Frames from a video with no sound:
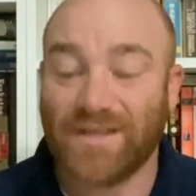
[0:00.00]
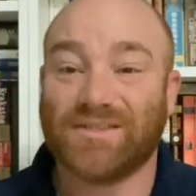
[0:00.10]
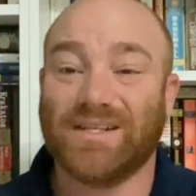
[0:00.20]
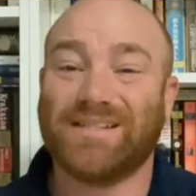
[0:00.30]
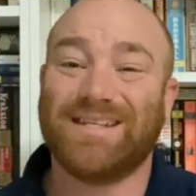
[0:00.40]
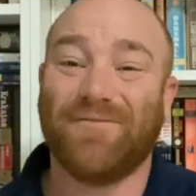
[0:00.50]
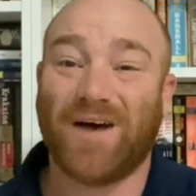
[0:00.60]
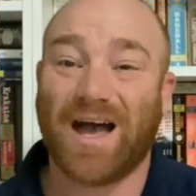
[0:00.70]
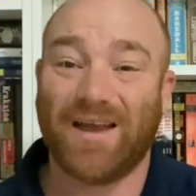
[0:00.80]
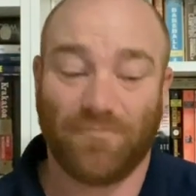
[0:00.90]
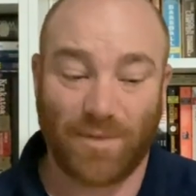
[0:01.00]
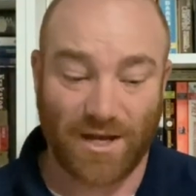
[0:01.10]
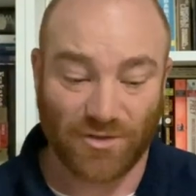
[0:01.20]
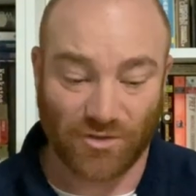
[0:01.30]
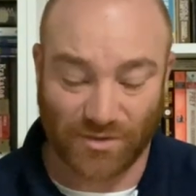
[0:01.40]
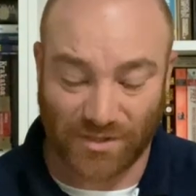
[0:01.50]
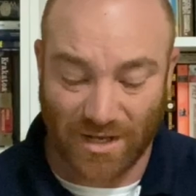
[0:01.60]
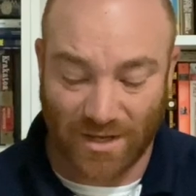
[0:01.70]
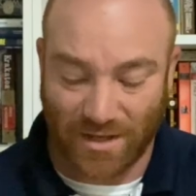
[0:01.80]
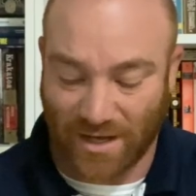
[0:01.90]
sixty-five pages.
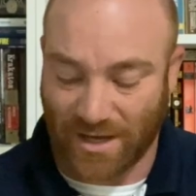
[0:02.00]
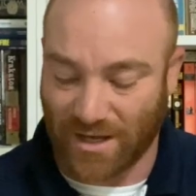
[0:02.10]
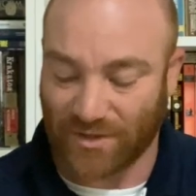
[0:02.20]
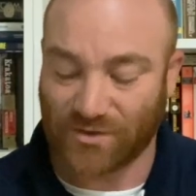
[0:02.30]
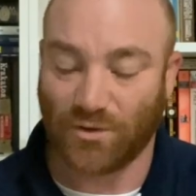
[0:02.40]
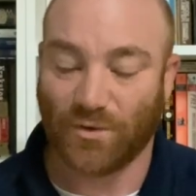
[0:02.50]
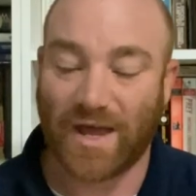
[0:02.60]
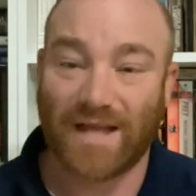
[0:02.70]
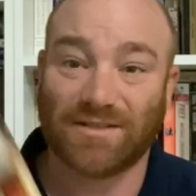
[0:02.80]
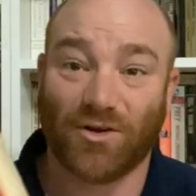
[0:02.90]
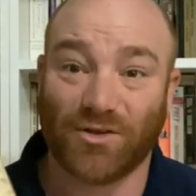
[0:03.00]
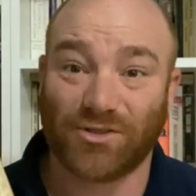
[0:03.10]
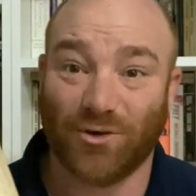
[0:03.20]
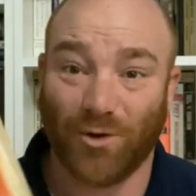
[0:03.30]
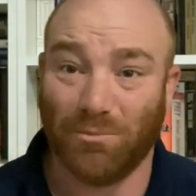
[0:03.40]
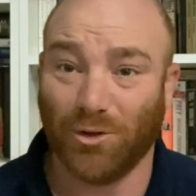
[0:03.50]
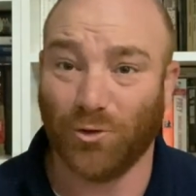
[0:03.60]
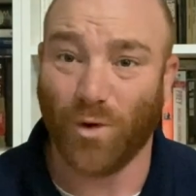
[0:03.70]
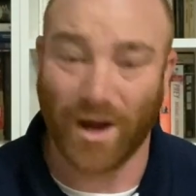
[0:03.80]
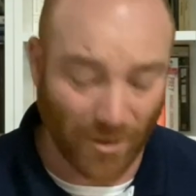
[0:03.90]
Uh, so that's also a
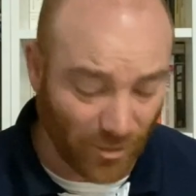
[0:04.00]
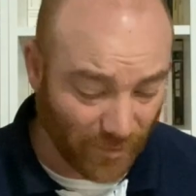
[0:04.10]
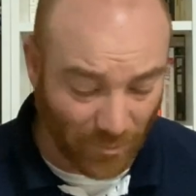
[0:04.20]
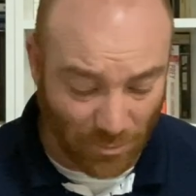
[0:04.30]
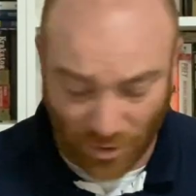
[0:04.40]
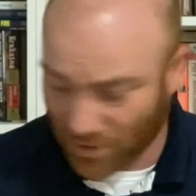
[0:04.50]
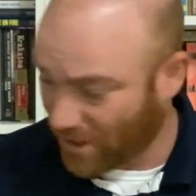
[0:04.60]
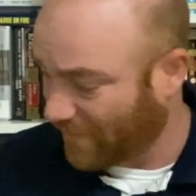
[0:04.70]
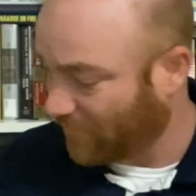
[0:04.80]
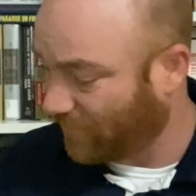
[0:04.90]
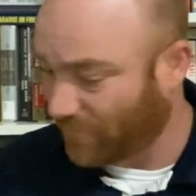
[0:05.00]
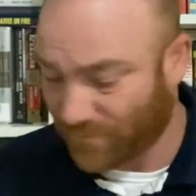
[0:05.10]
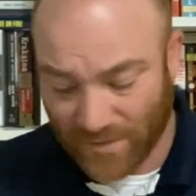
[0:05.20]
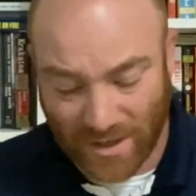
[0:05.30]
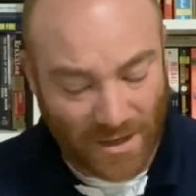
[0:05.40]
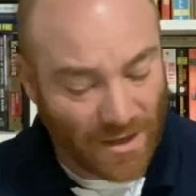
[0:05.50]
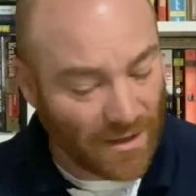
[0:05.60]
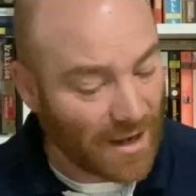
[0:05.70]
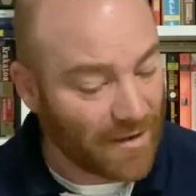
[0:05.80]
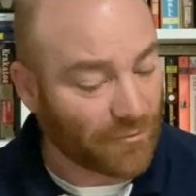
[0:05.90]
blue whale of a book. I've
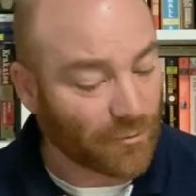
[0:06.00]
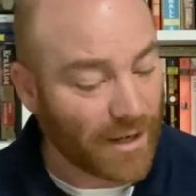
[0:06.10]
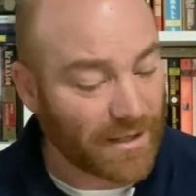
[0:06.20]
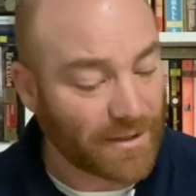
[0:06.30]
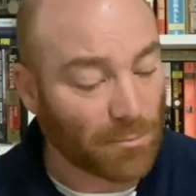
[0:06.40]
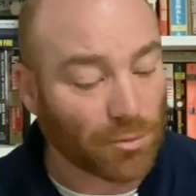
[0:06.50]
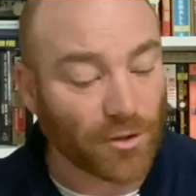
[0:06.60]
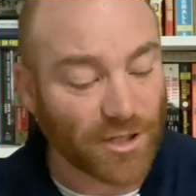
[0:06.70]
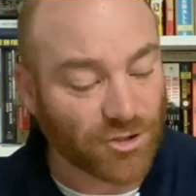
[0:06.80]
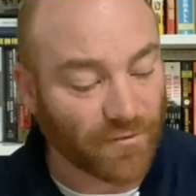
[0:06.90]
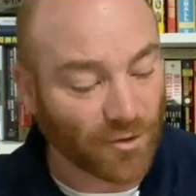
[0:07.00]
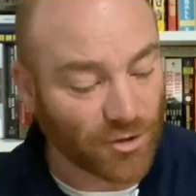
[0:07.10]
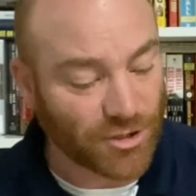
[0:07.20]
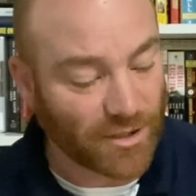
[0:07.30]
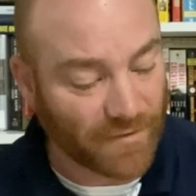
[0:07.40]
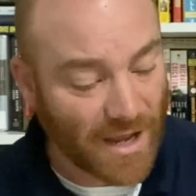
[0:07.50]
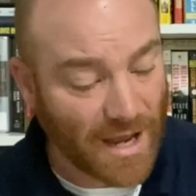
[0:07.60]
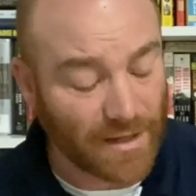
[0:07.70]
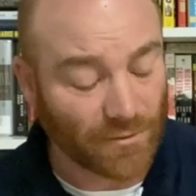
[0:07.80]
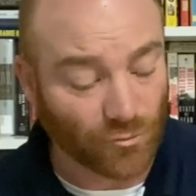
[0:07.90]
uh, I have read an abridged version of
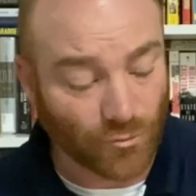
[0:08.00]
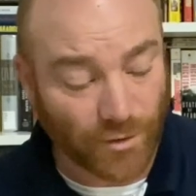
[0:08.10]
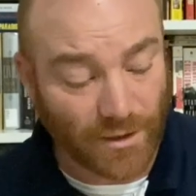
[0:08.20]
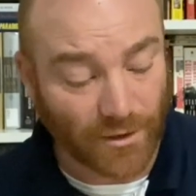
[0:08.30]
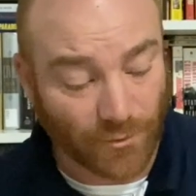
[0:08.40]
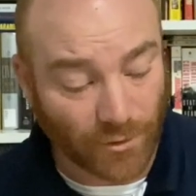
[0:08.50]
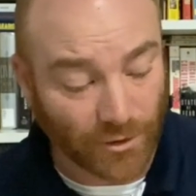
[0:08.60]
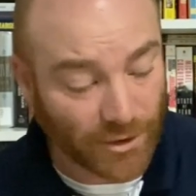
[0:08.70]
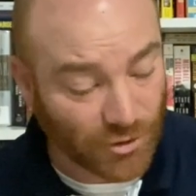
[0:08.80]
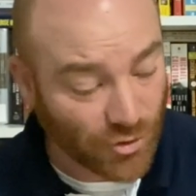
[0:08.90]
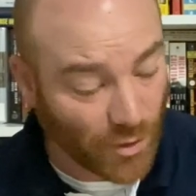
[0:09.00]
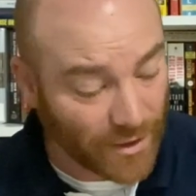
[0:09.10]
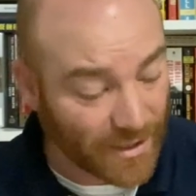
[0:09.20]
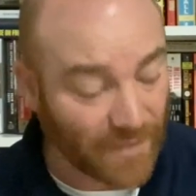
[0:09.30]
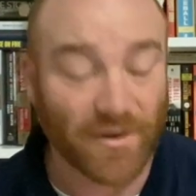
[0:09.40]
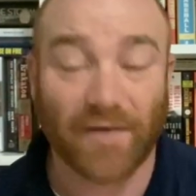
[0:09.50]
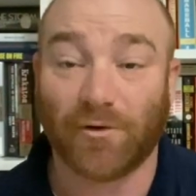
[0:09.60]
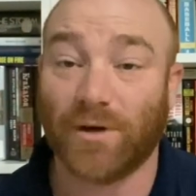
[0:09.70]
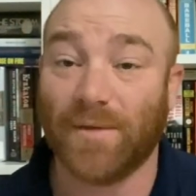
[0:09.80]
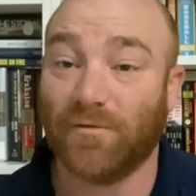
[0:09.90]
that and really, really enjoyed it. I've
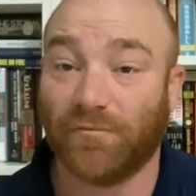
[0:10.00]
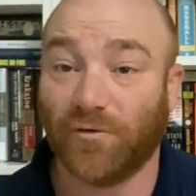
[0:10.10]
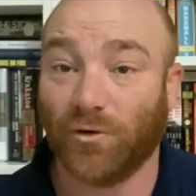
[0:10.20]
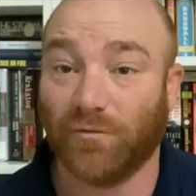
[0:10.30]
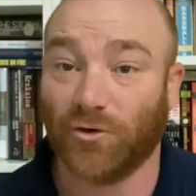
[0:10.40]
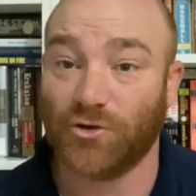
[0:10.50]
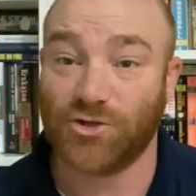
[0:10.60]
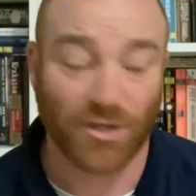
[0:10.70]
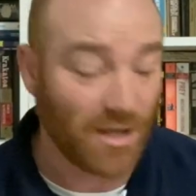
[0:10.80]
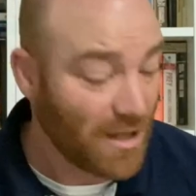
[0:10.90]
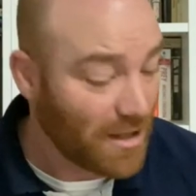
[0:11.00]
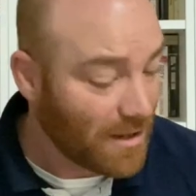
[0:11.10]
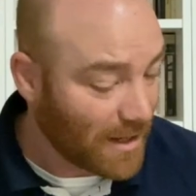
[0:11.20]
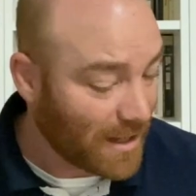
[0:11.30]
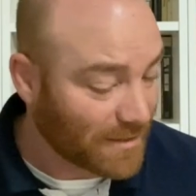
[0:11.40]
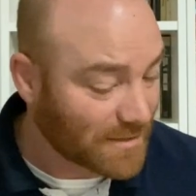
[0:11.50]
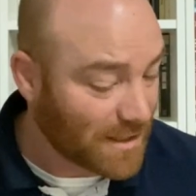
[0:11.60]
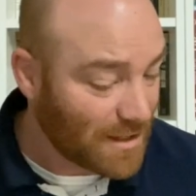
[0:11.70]
never read the full version. And